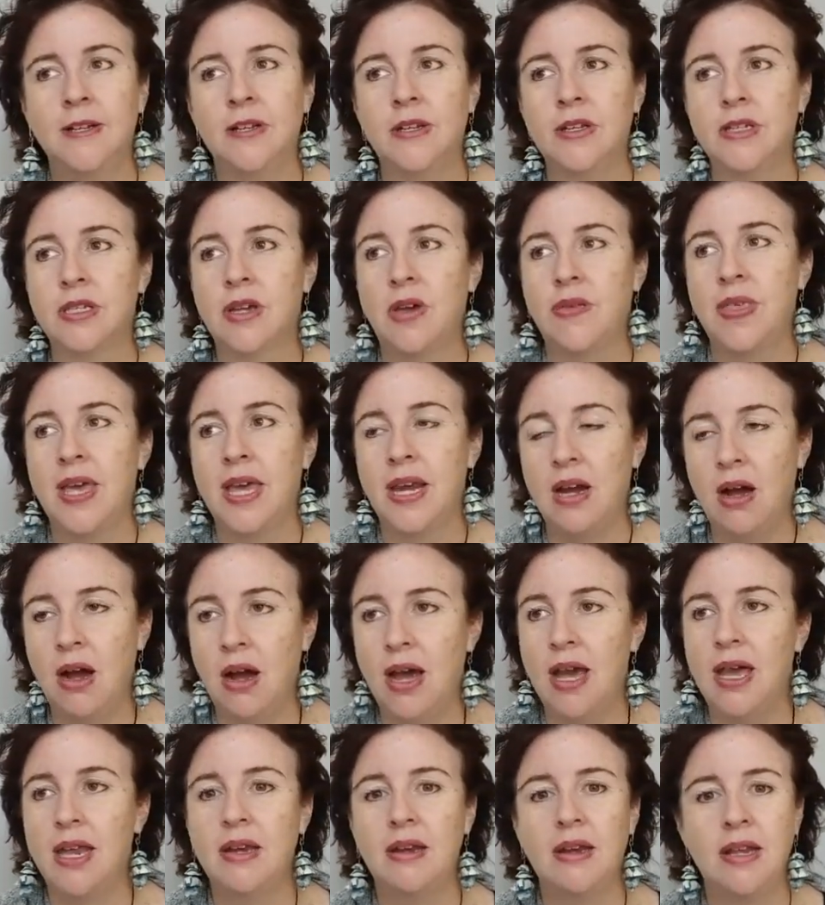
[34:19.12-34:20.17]
So then
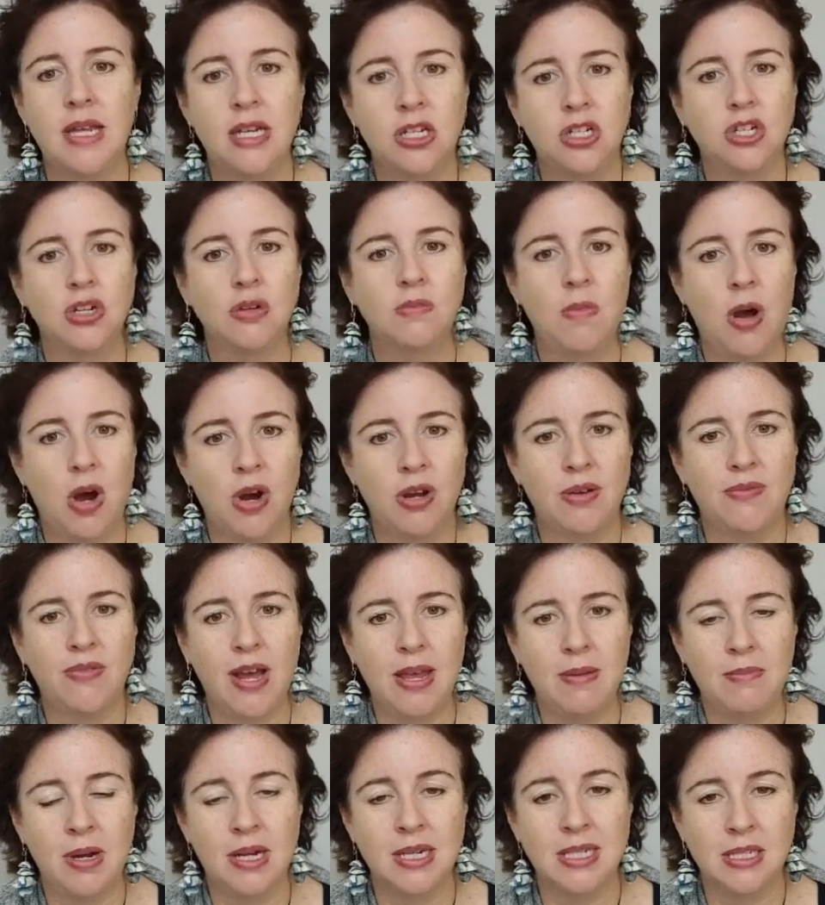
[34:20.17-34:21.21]
I need to motivate
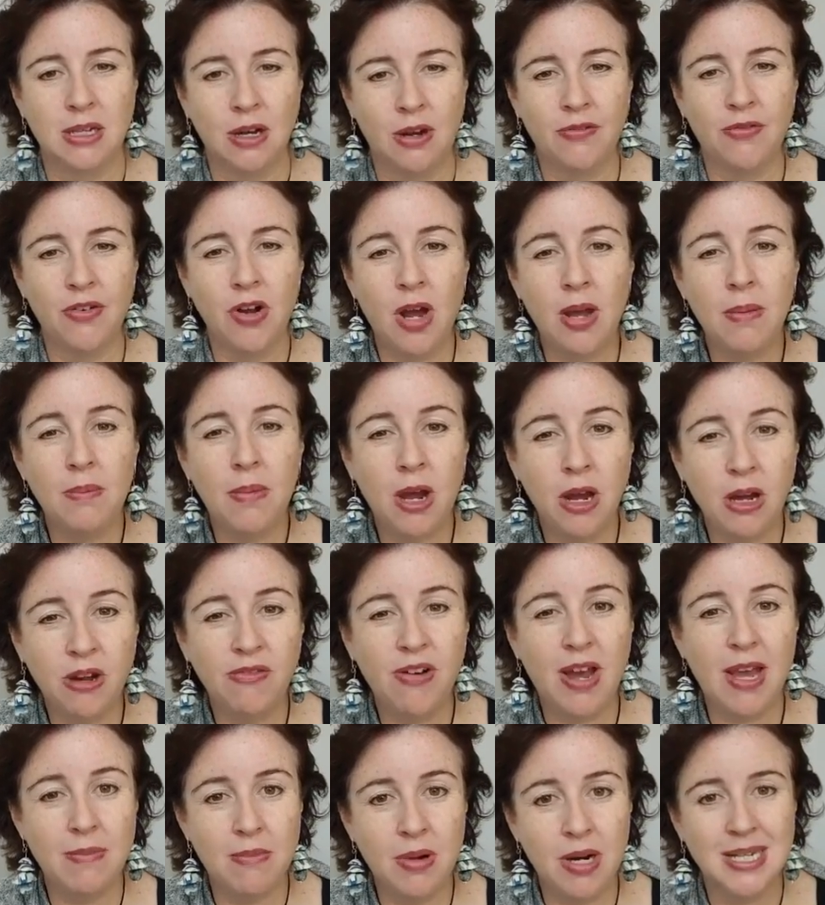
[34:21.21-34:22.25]
myself. And I
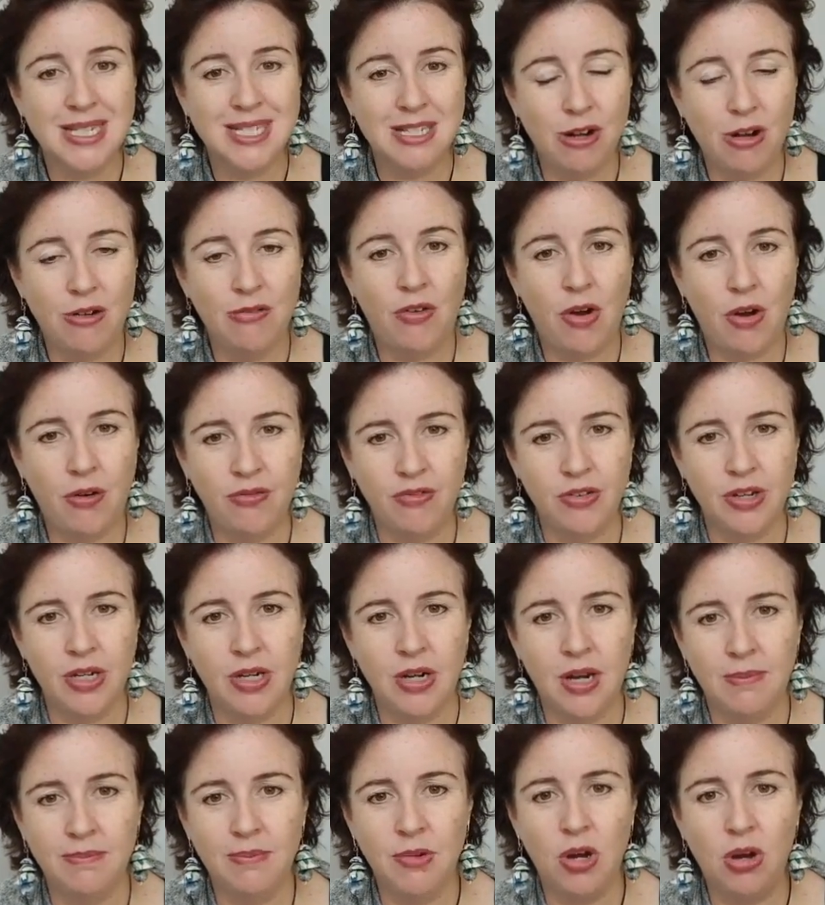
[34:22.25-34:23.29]
motivate myself often.
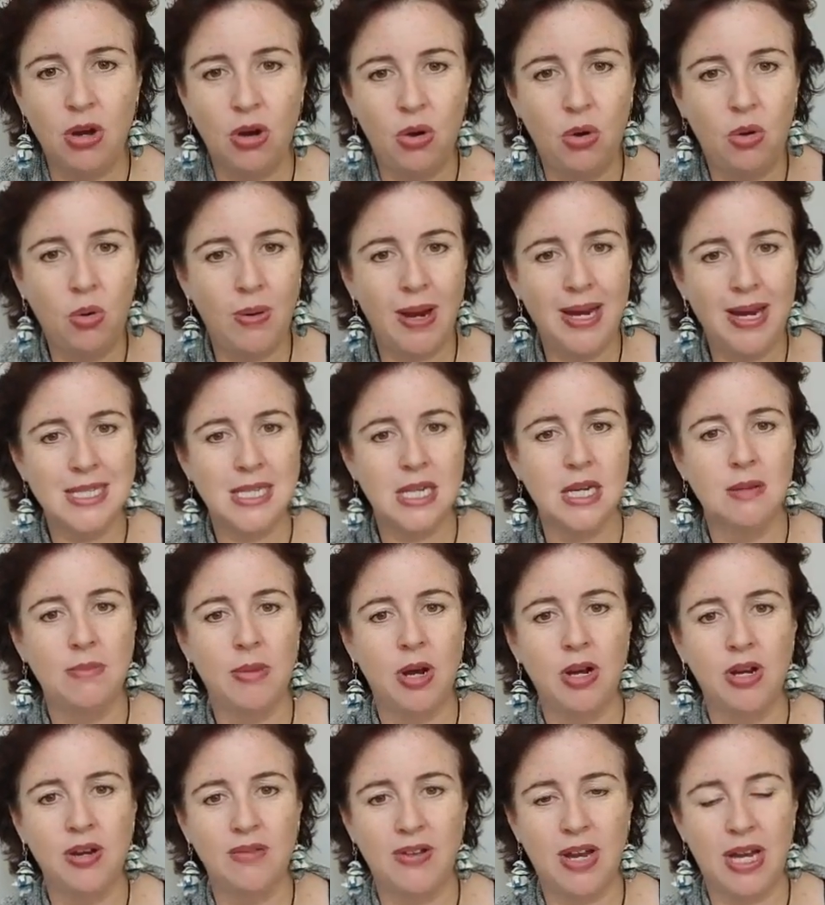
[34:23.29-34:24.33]
I'm not always in a
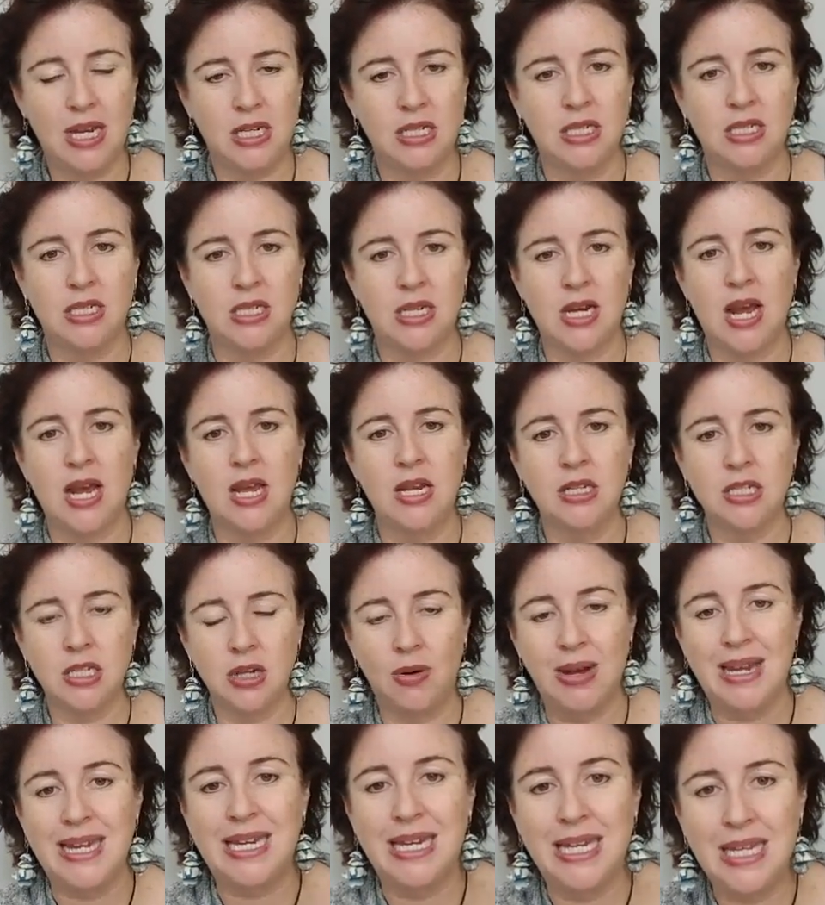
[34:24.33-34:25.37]
motivated state. So
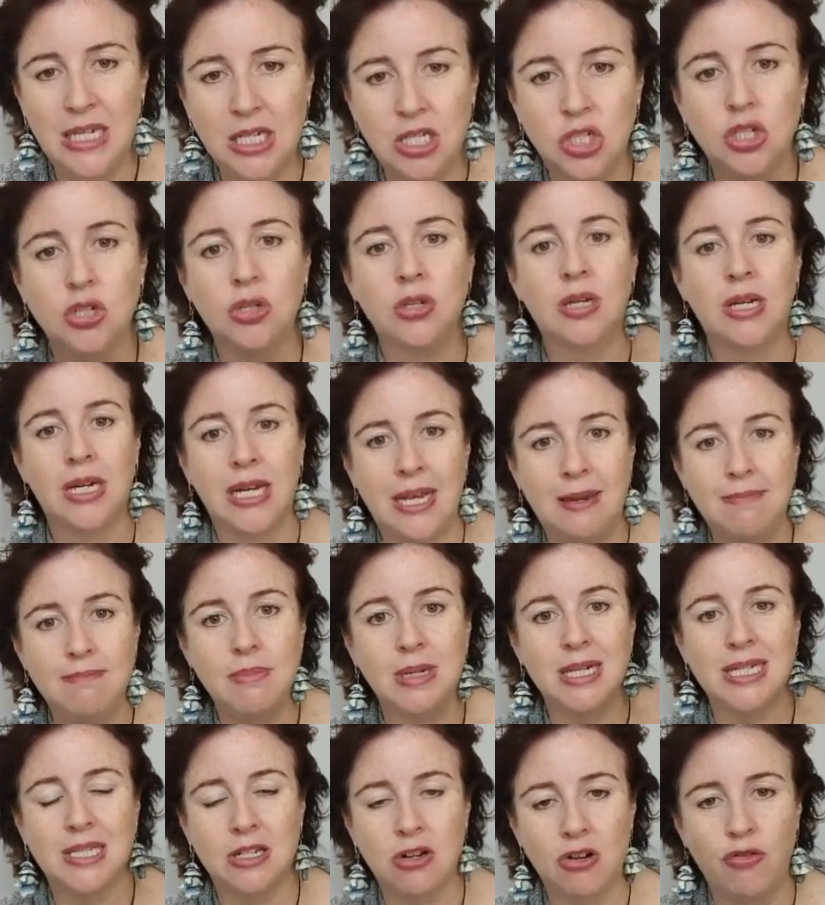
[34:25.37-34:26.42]
I need to keep
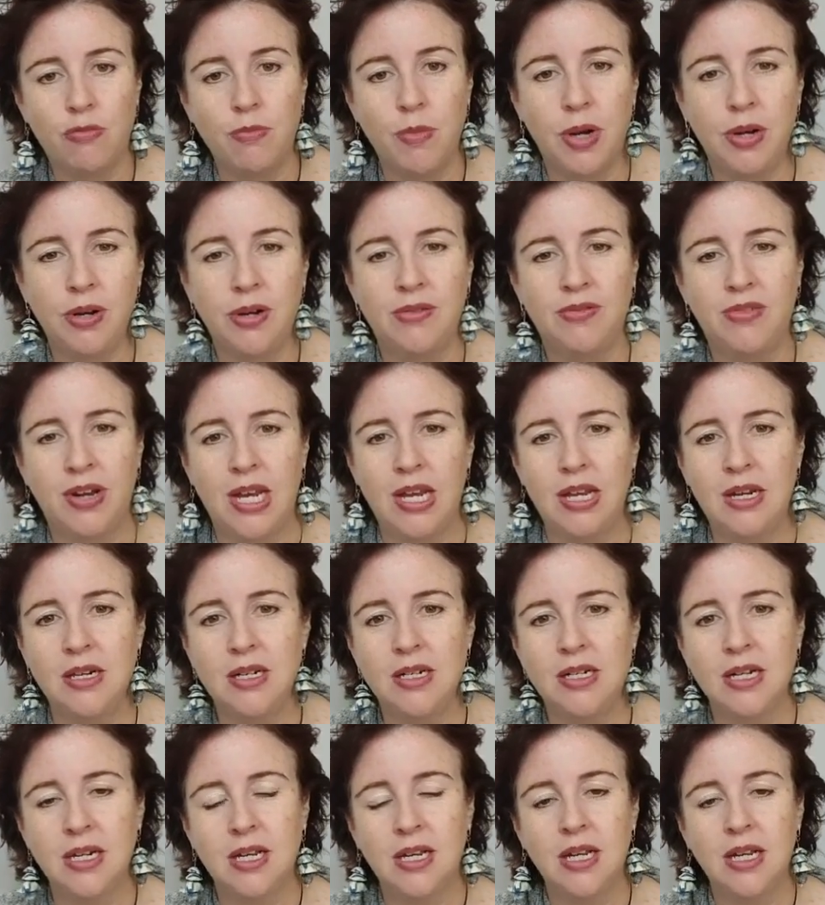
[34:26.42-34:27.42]
myself motivated.